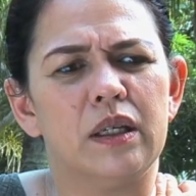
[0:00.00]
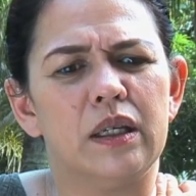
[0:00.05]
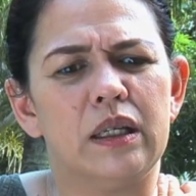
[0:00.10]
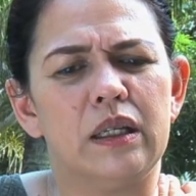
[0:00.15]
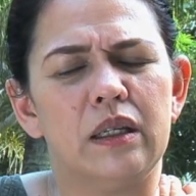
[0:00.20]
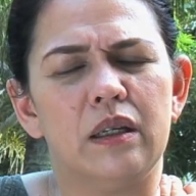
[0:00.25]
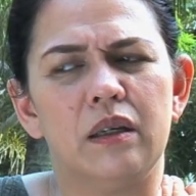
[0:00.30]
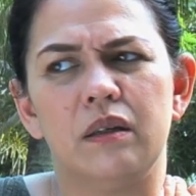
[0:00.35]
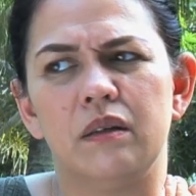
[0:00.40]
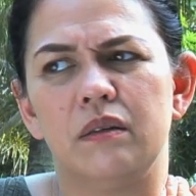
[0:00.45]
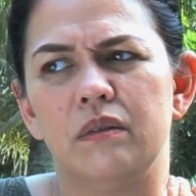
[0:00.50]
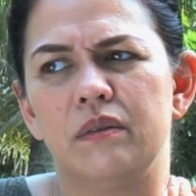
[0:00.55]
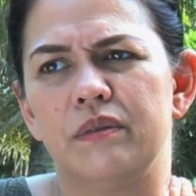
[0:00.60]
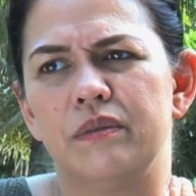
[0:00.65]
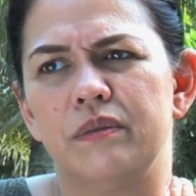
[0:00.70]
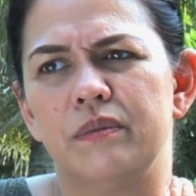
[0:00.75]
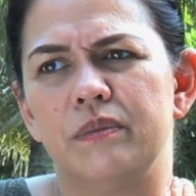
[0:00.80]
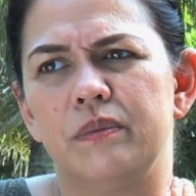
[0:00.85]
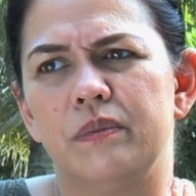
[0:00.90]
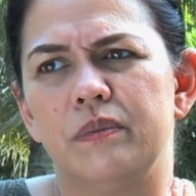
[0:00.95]
in a
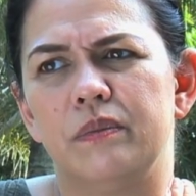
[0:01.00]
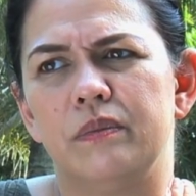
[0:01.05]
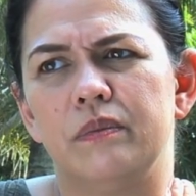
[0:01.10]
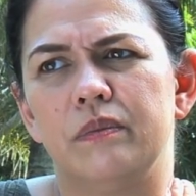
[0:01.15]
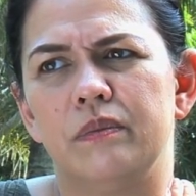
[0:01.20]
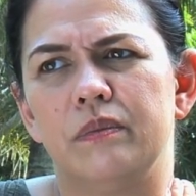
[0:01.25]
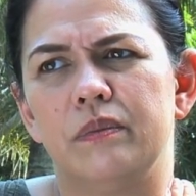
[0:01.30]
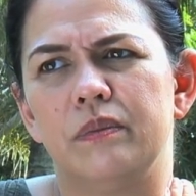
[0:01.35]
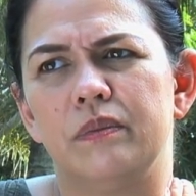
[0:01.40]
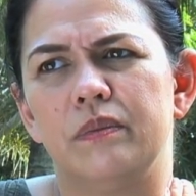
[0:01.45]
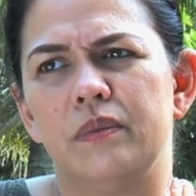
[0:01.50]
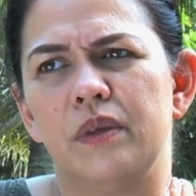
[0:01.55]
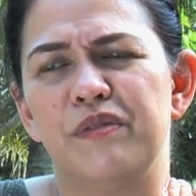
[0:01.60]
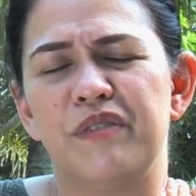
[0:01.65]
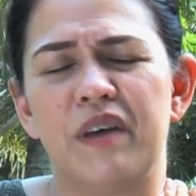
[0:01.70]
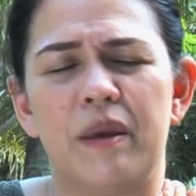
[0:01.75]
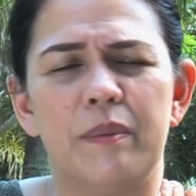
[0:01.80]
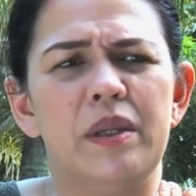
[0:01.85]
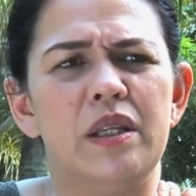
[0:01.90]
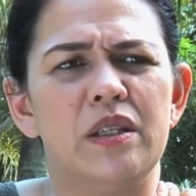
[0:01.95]
my
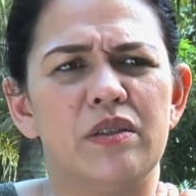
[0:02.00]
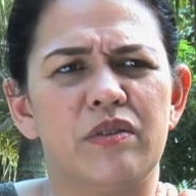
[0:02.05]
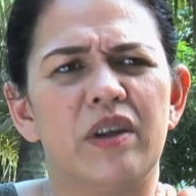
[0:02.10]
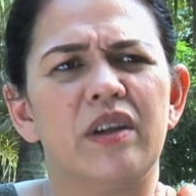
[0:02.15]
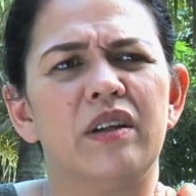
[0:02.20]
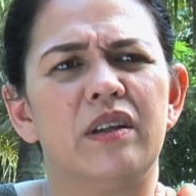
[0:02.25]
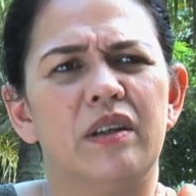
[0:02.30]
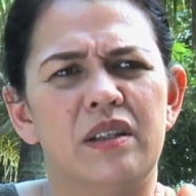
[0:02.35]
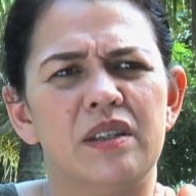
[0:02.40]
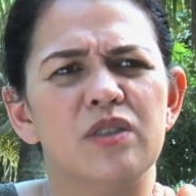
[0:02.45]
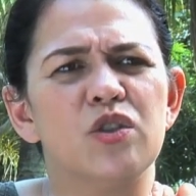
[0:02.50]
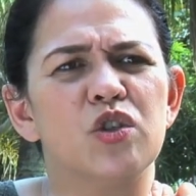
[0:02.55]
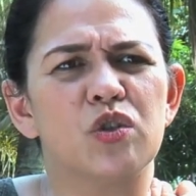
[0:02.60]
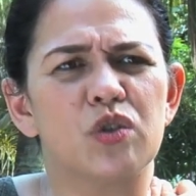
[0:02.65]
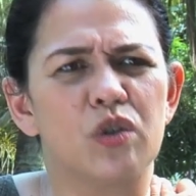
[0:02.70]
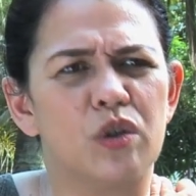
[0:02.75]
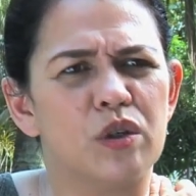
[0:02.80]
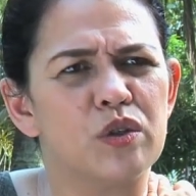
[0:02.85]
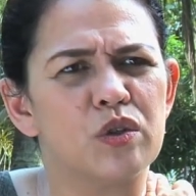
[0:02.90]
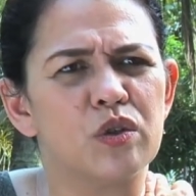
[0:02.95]
family is very
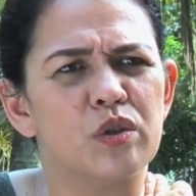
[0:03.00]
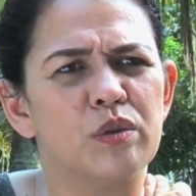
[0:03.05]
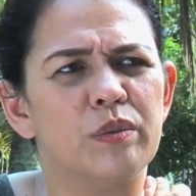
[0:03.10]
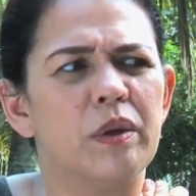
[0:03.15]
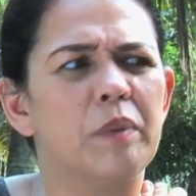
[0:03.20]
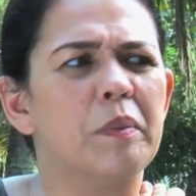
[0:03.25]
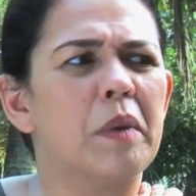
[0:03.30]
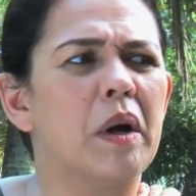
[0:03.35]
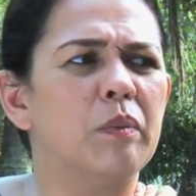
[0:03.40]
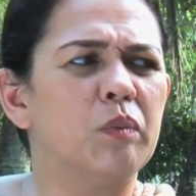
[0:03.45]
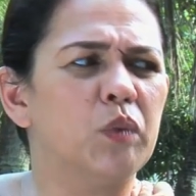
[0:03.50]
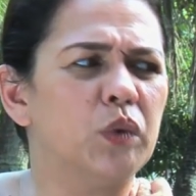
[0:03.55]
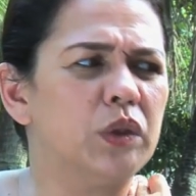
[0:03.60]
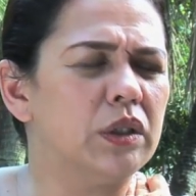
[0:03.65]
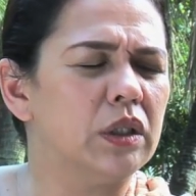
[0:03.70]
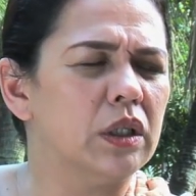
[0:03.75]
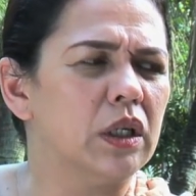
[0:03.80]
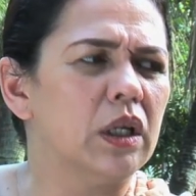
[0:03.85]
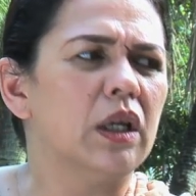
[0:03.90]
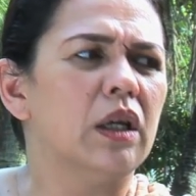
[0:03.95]
religious also. My mom would,
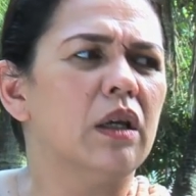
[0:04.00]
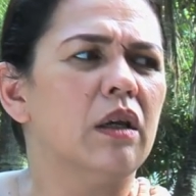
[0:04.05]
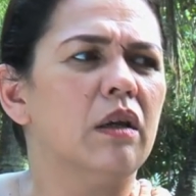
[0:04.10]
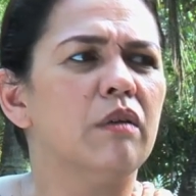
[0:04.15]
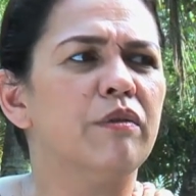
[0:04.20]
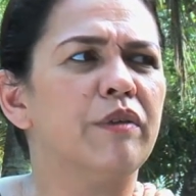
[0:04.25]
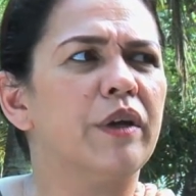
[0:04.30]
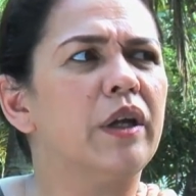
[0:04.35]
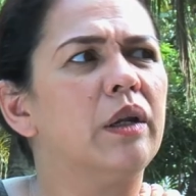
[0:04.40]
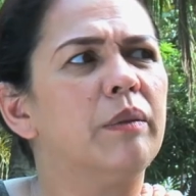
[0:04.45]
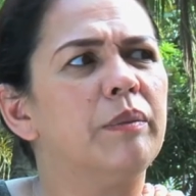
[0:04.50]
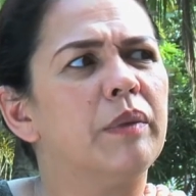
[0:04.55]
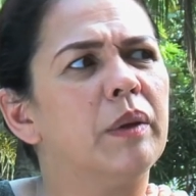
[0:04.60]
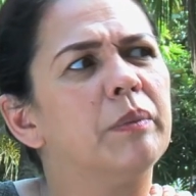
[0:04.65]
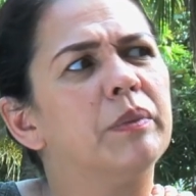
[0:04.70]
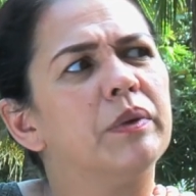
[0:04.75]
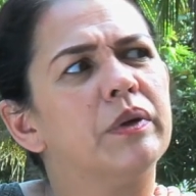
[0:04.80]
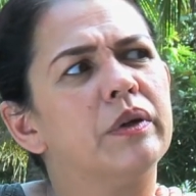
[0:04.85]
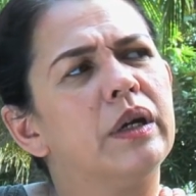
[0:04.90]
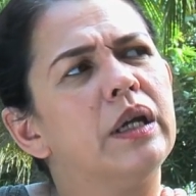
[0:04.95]
if I
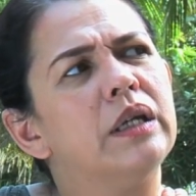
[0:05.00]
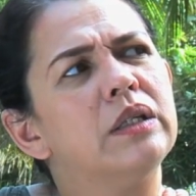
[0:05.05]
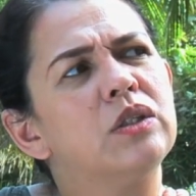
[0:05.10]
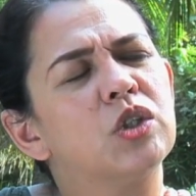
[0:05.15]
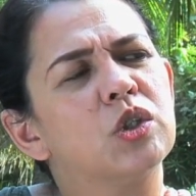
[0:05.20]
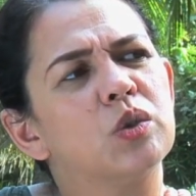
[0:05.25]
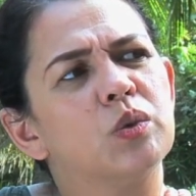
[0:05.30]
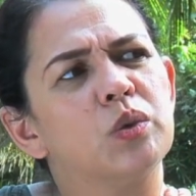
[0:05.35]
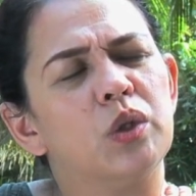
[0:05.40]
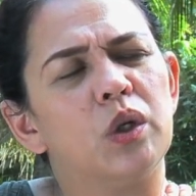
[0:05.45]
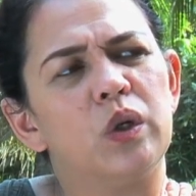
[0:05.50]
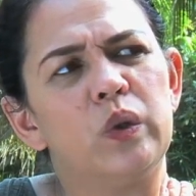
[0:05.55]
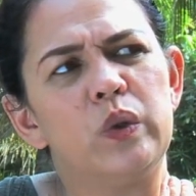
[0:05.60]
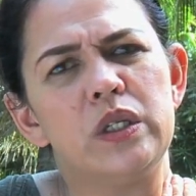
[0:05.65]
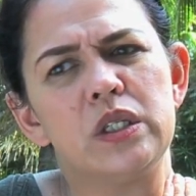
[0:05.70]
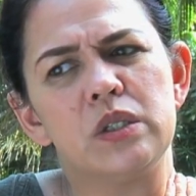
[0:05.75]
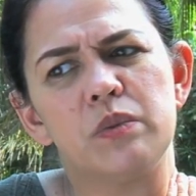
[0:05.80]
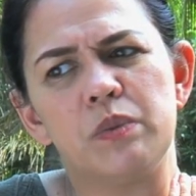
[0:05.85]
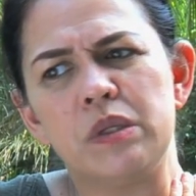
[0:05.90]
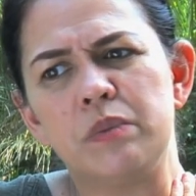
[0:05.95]
remember right, she would
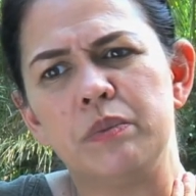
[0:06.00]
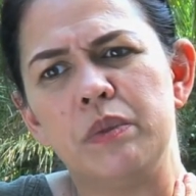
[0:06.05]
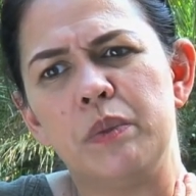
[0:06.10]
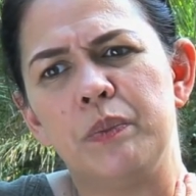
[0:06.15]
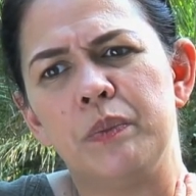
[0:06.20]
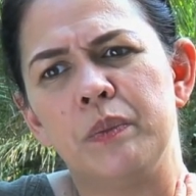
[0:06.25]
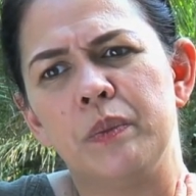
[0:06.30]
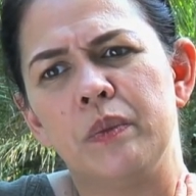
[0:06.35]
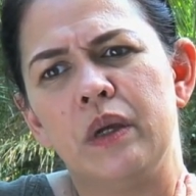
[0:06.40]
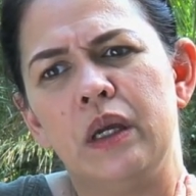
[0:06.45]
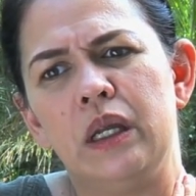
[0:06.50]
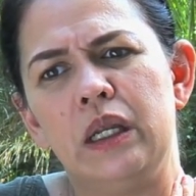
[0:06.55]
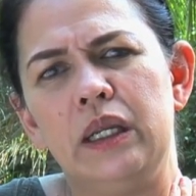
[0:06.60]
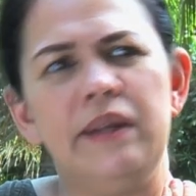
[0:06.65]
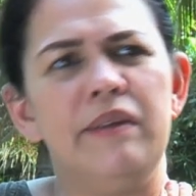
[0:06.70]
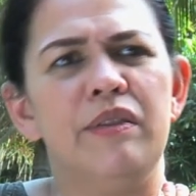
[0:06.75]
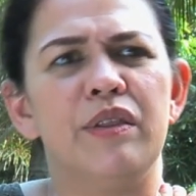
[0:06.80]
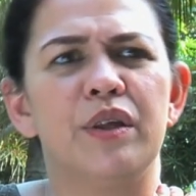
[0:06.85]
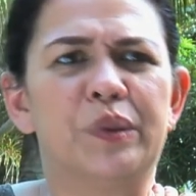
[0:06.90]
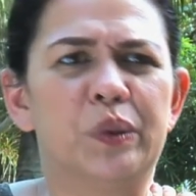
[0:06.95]
always make me
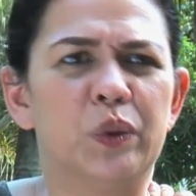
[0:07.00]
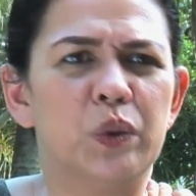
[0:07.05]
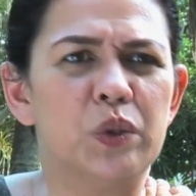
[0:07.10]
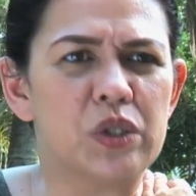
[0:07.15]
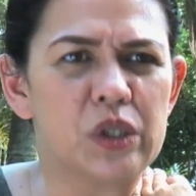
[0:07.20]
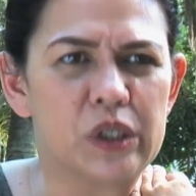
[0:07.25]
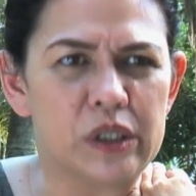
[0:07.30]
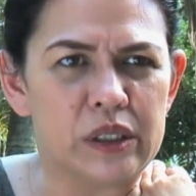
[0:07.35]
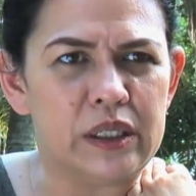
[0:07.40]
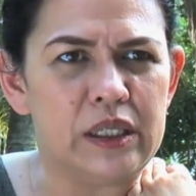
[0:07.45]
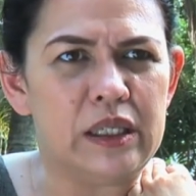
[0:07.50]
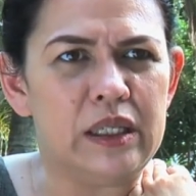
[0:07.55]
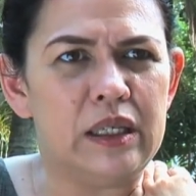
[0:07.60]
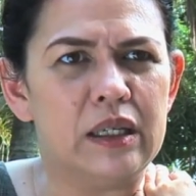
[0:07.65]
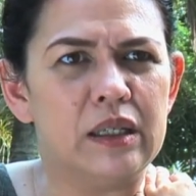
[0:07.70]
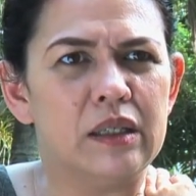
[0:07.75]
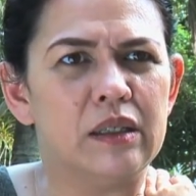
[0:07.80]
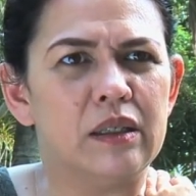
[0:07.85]
lead the rosary.